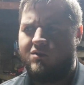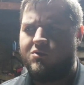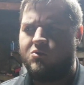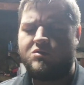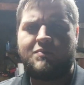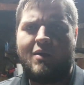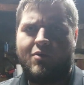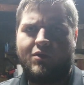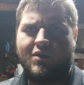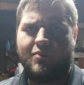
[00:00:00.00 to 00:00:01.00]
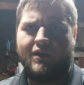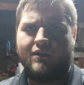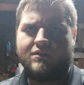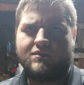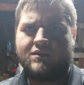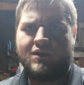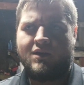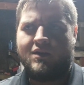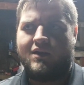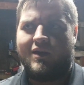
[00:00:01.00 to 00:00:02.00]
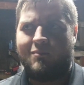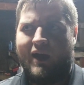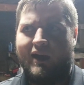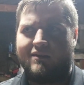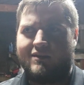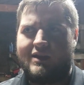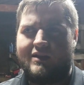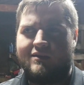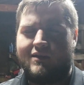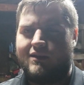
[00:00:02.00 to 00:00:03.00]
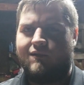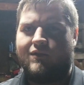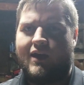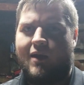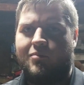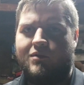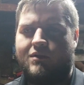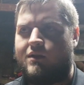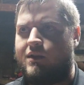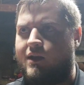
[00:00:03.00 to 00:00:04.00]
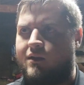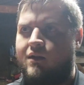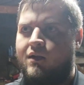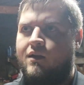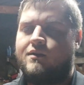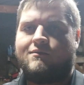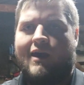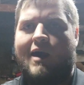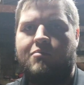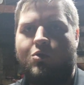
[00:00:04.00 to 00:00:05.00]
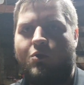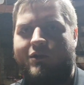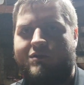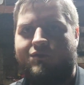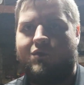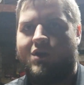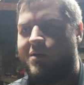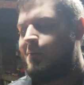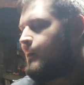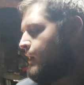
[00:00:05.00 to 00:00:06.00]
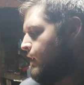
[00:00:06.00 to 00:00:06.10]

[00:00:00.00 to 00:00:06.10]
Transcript: newspaper clippings and magazines that they've kept and like tabloids from